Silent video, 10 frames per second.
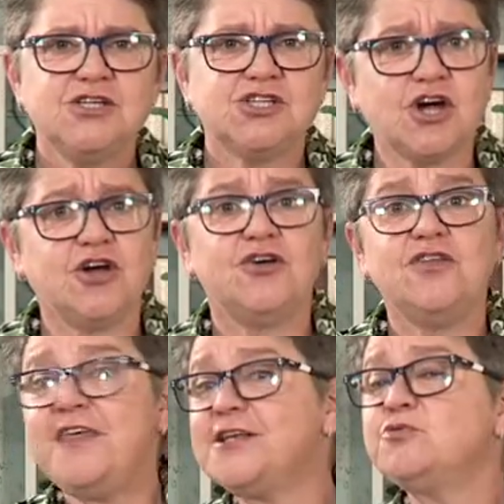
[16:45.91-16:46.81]
So
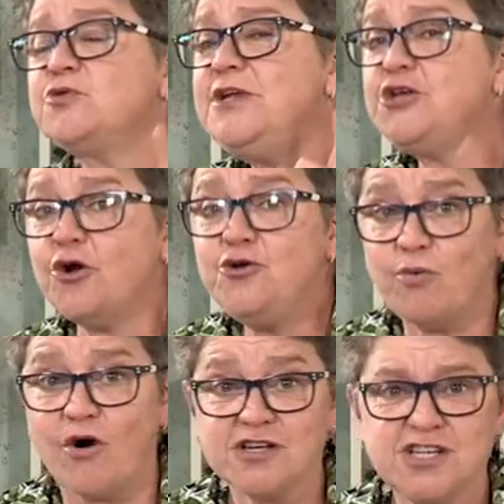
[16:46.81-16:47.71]
that's what we
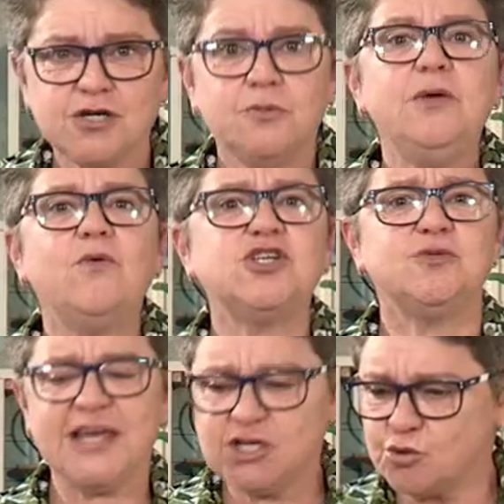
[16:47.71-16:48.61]
don't want. We want
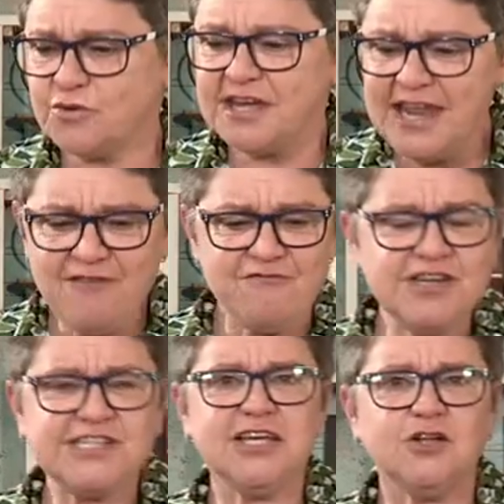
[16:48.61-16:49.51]
to make sure that
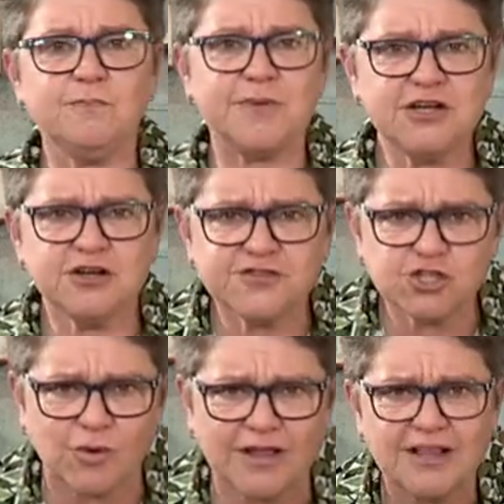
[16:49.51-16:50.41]
every single bit of
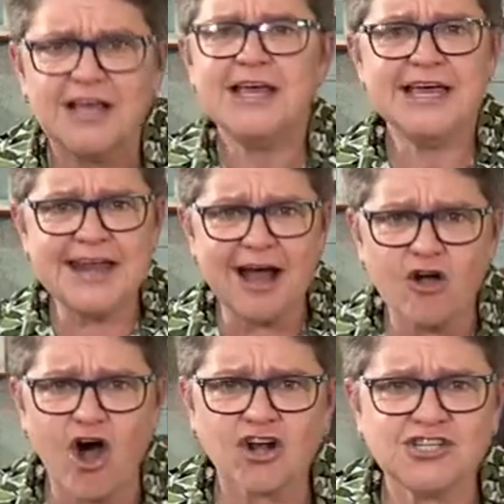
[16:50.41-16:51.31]
soil in our
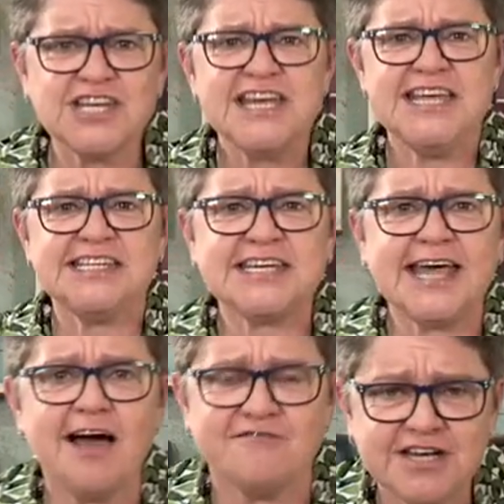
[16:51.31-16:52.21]
gardens is
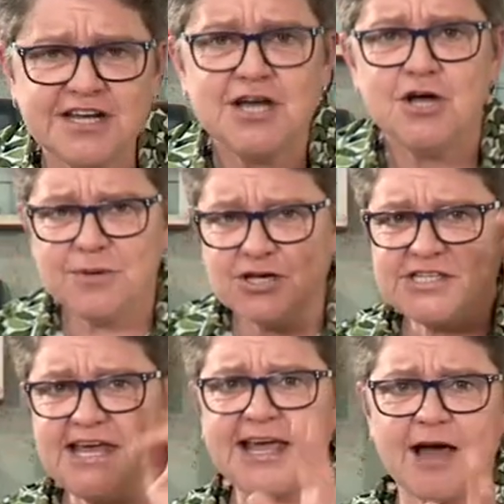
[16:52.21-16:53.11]
covered
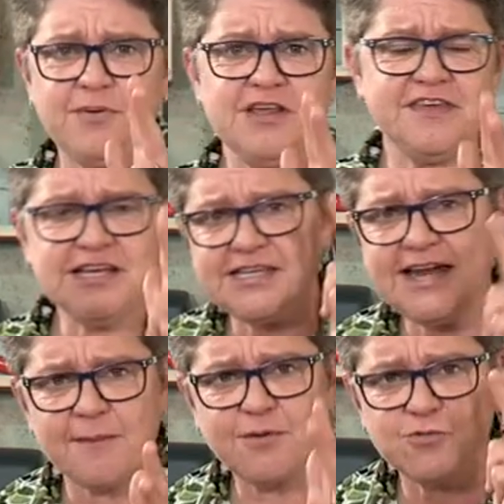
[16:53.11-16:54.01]
because there are a couple of things that
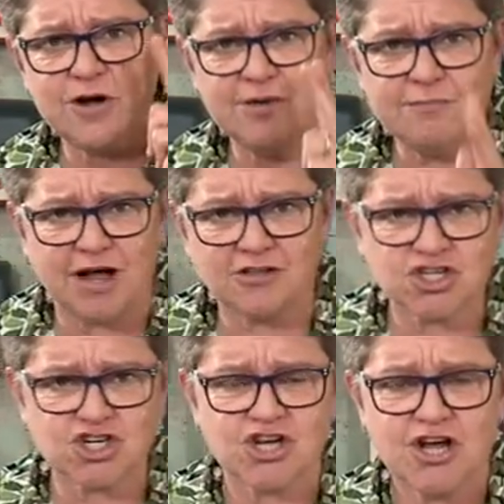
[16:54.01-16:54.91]
happen when we
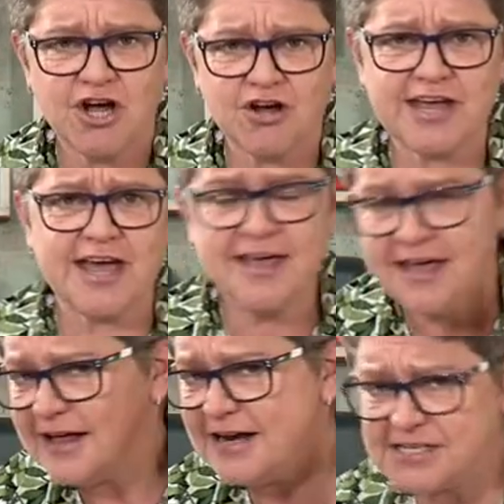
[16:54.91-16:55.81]
mulch. Okay,
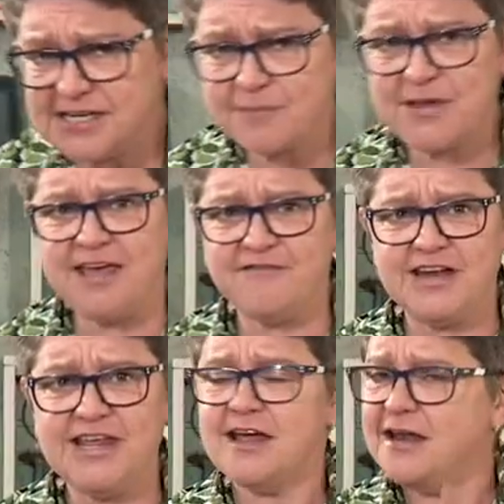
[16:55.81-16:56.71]
listen up
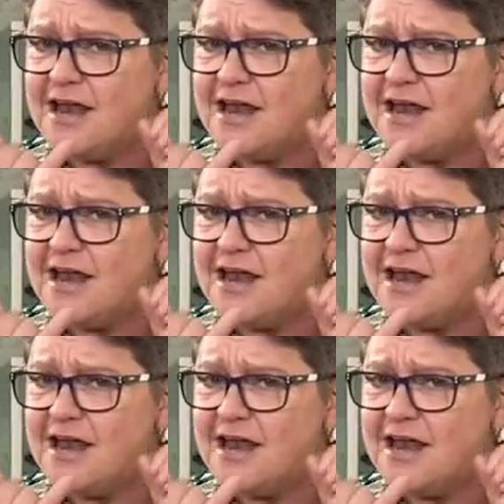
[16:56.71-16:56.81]
carefully.